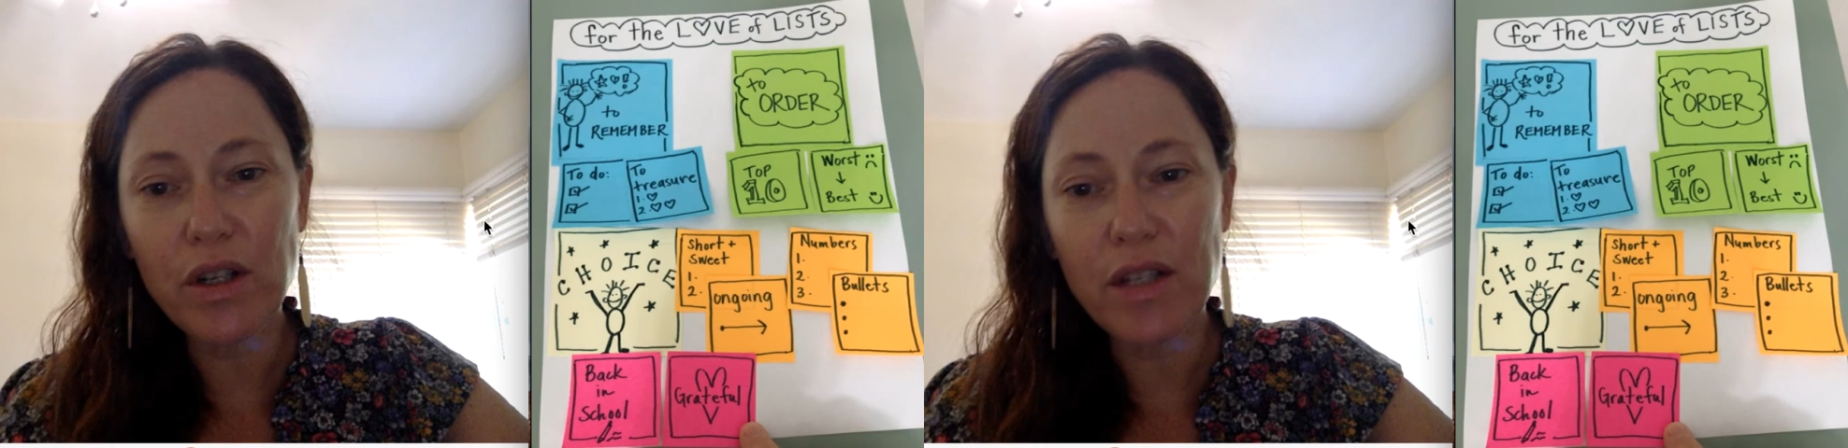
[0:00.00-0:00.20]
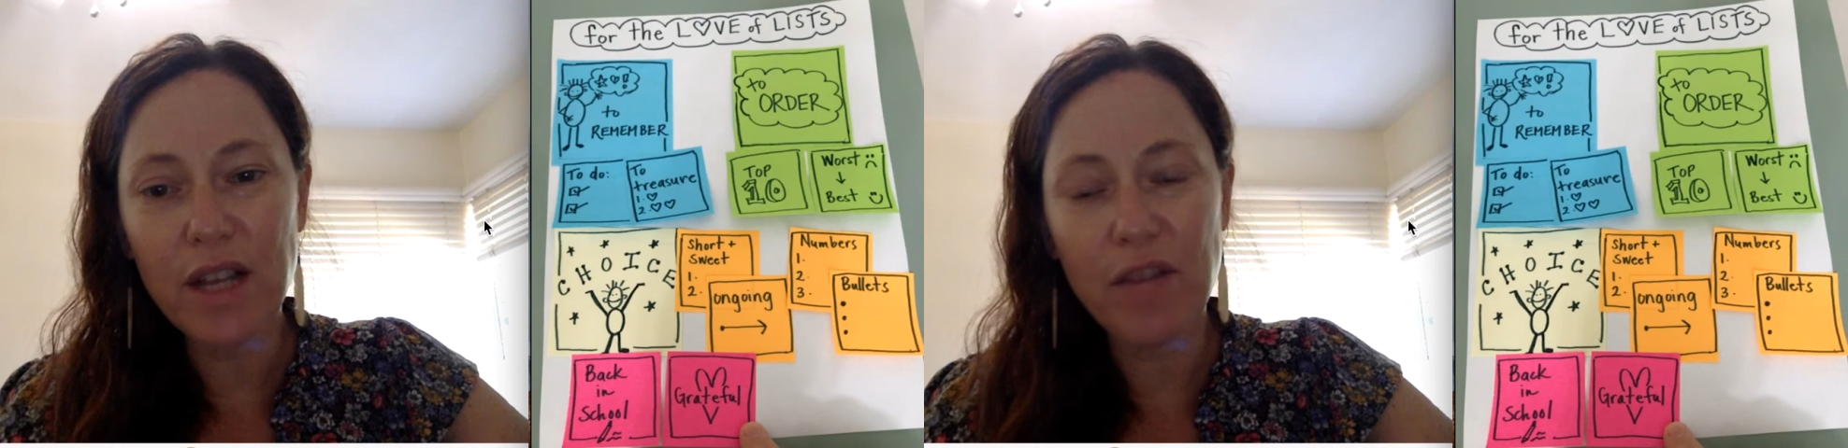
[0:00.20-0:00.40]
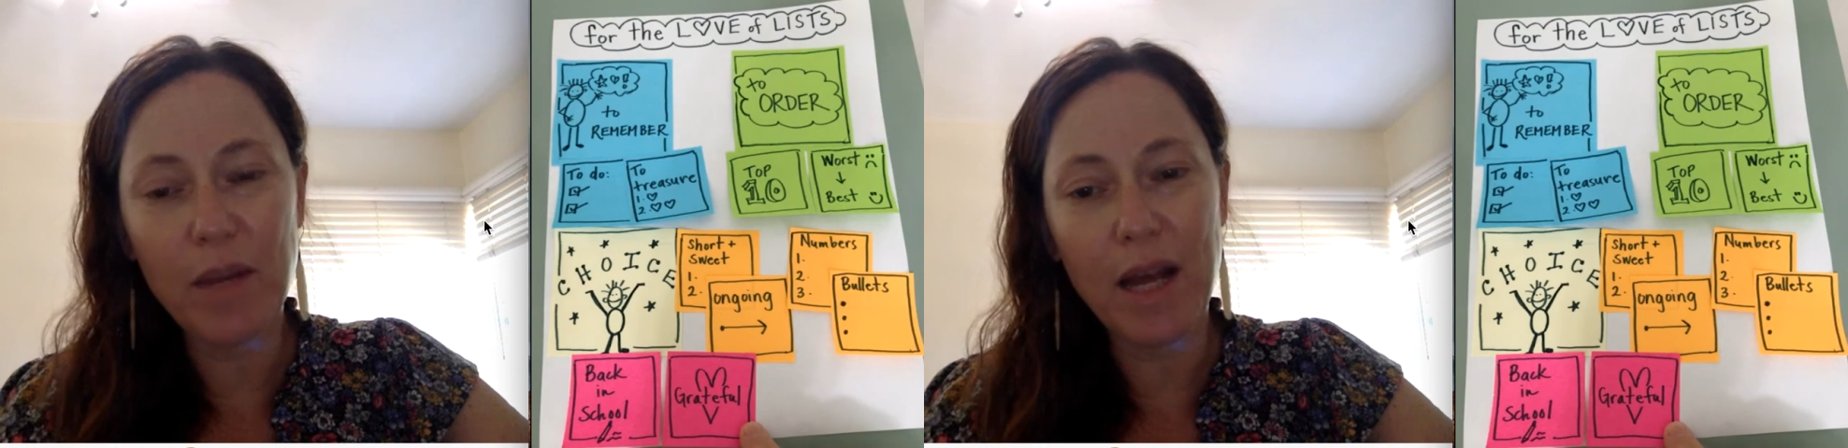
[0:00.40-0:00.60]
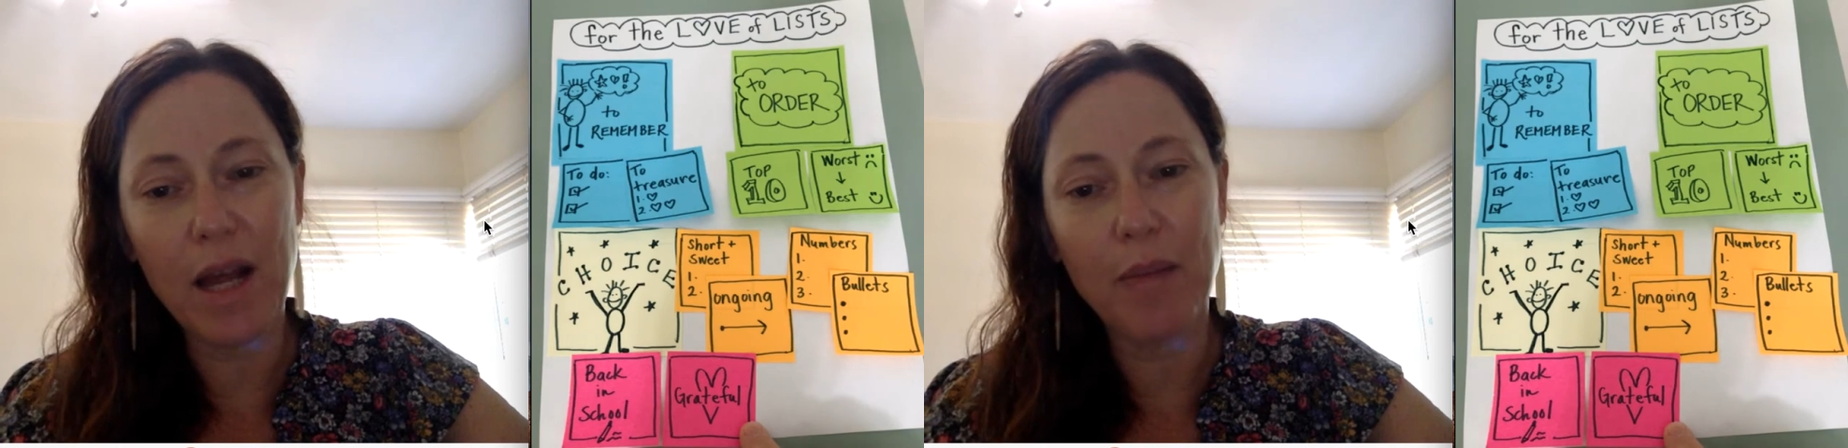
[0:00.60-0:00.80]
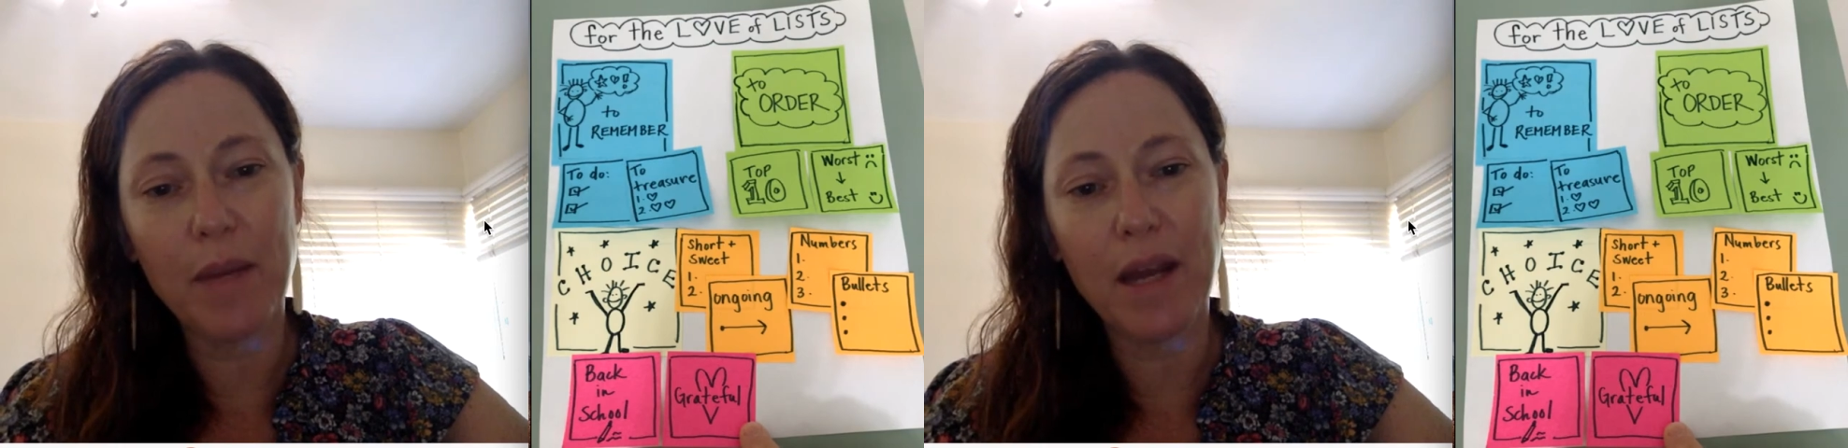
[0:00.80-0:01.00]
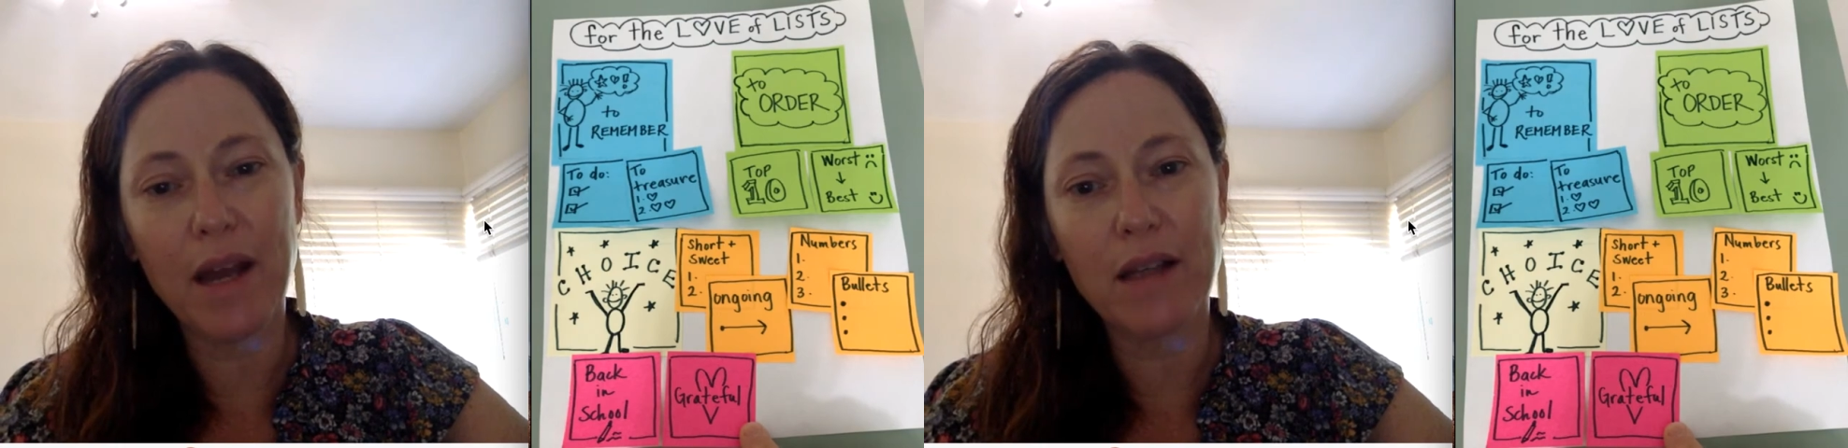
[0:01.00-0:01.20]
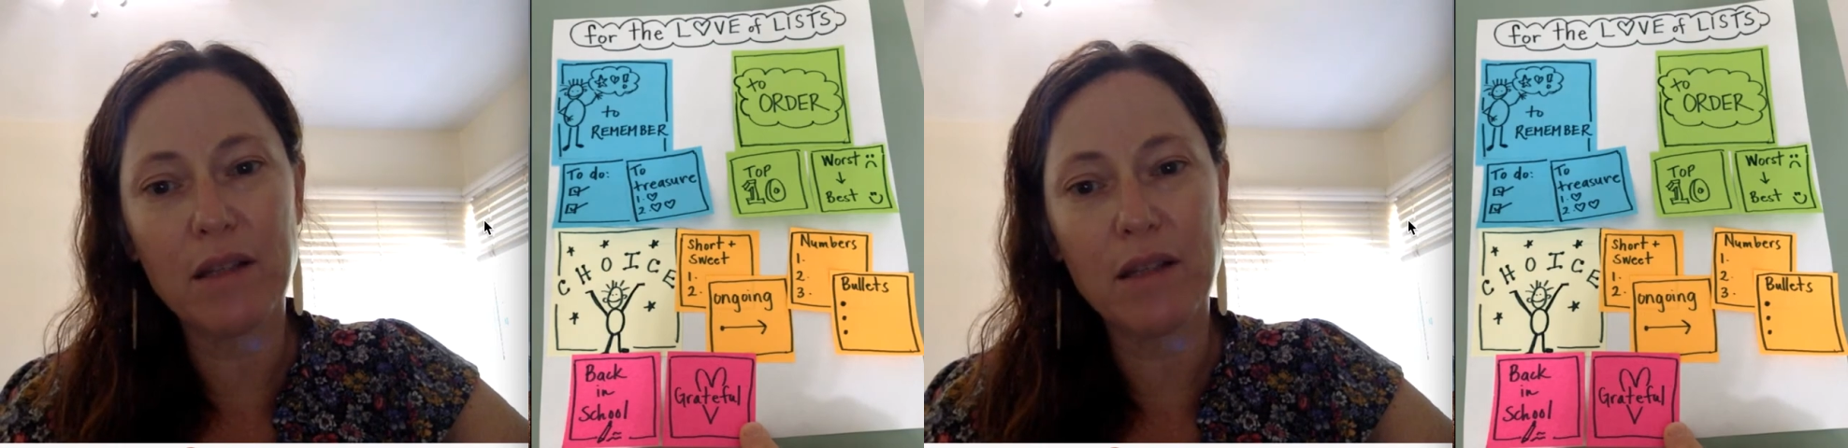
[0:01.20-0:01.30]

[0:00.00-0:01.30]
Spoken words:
that have been helping us,